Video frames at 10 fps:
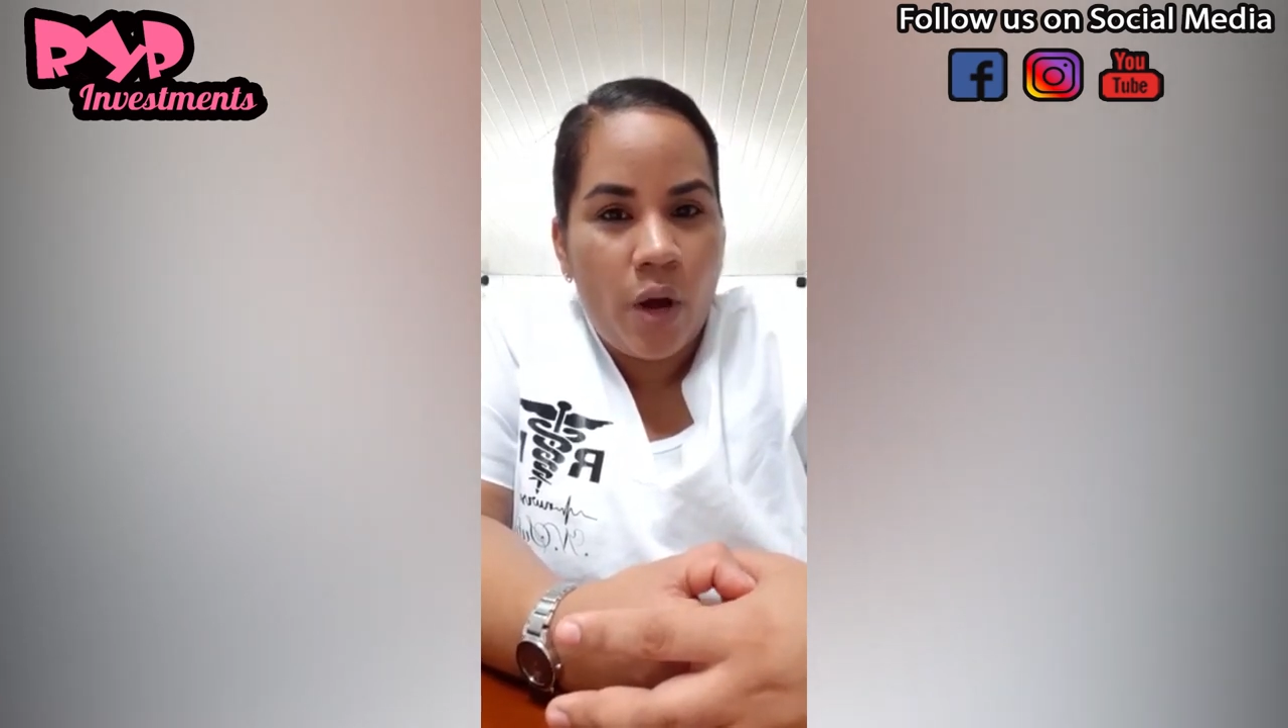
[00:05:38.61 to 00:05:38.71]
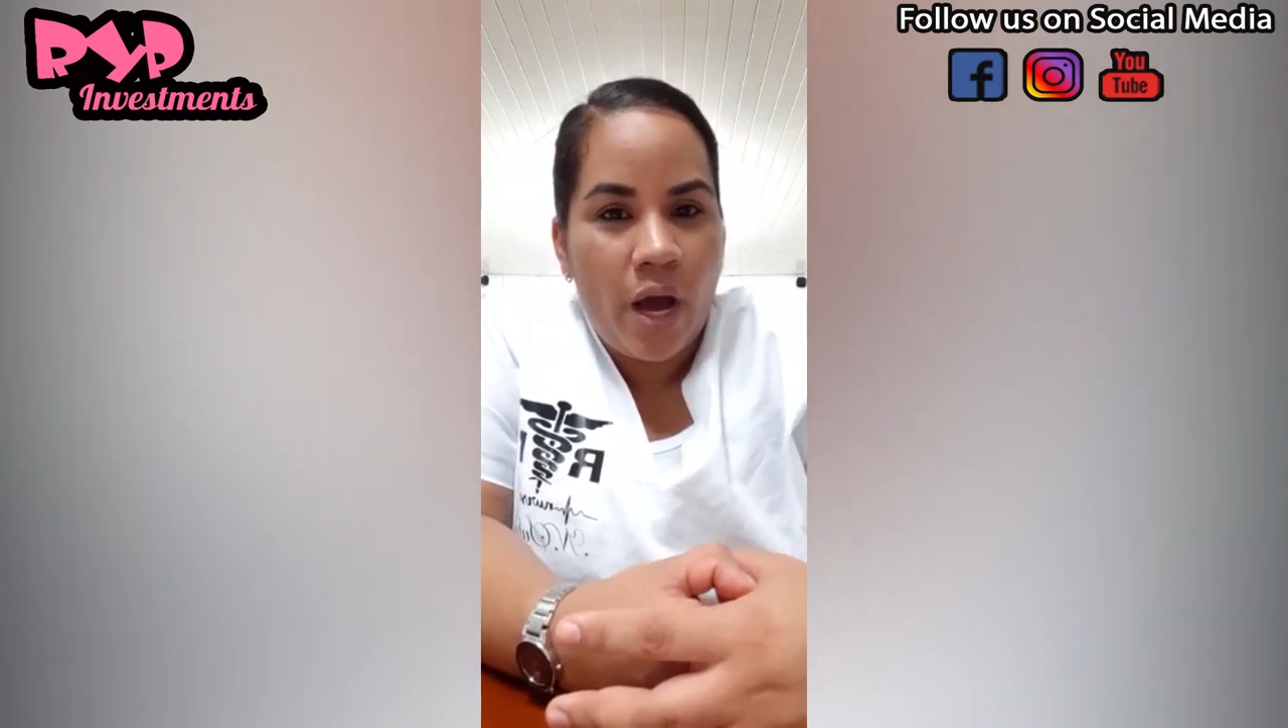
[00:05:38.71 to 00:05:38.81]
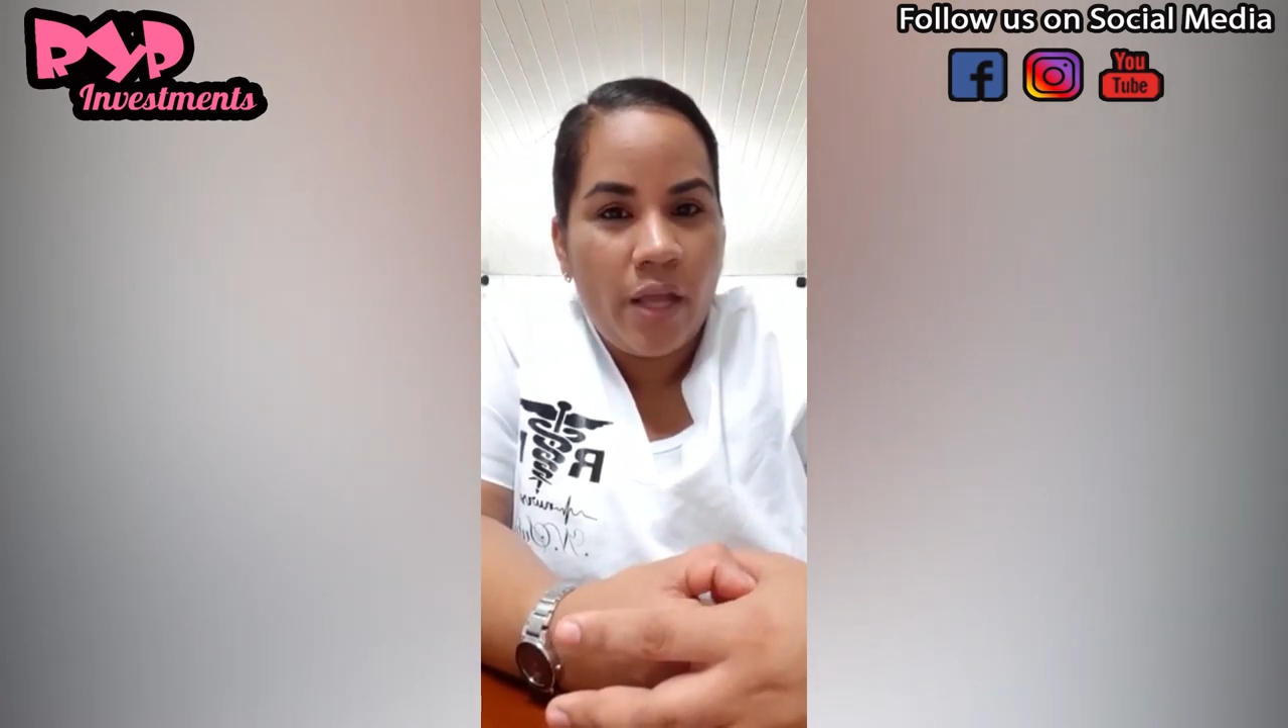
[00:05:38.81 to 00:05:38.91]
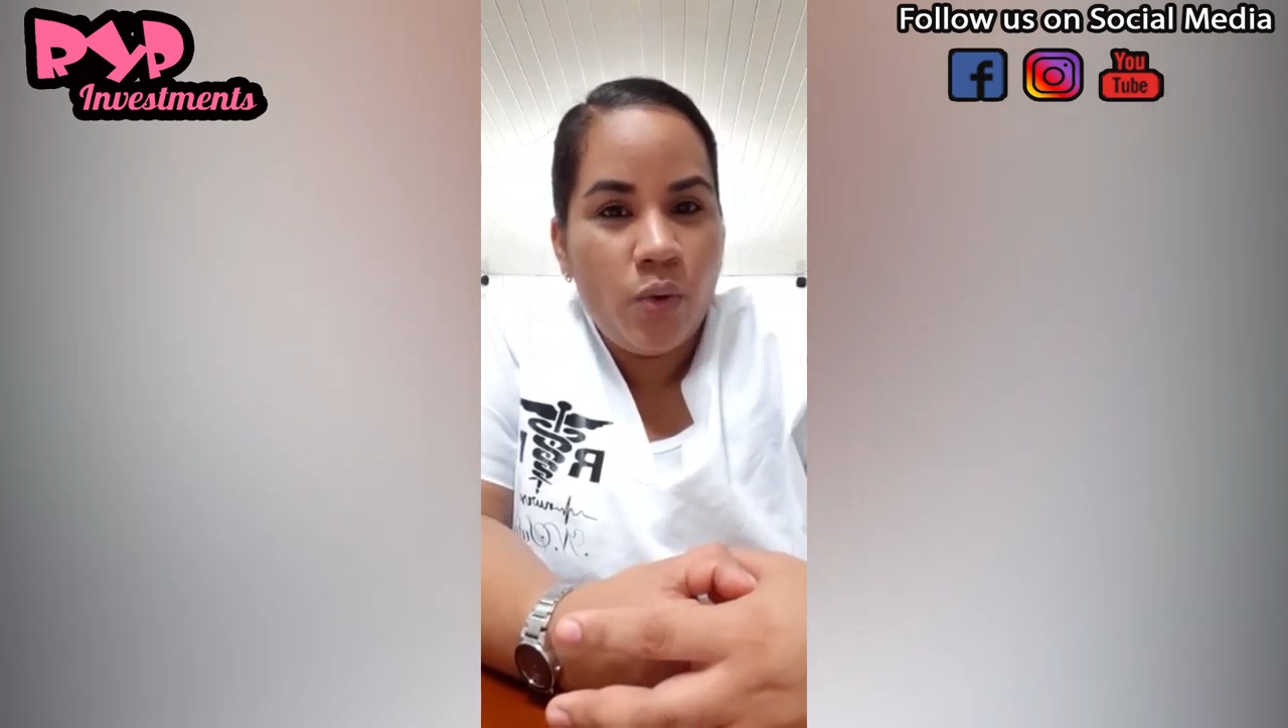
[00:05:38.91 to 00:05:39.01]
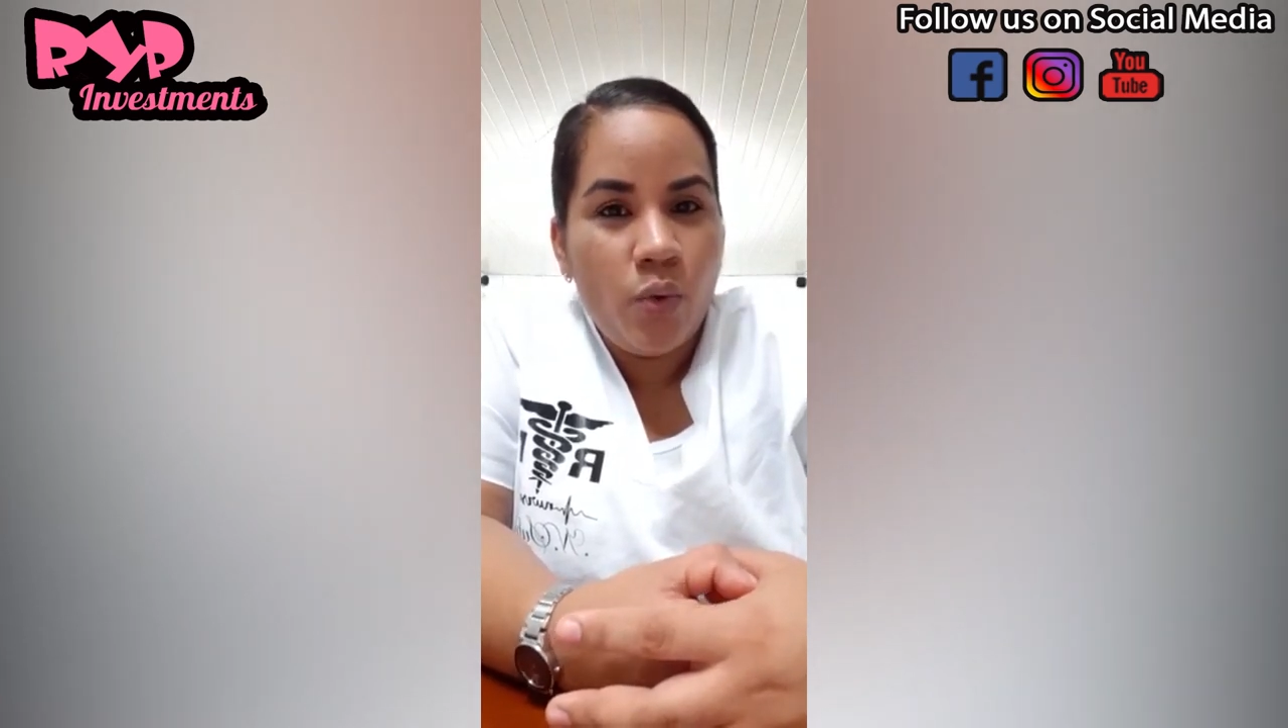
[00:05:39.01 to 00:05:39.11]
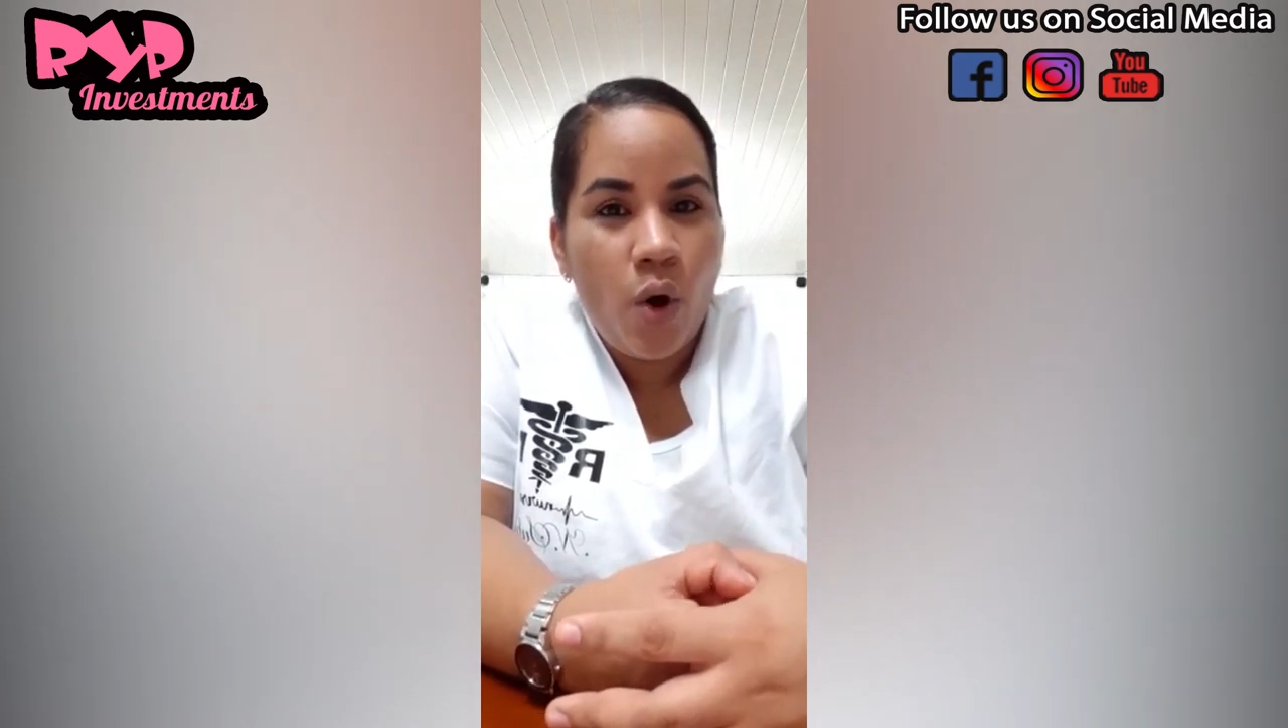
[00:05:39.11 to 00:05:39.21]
I do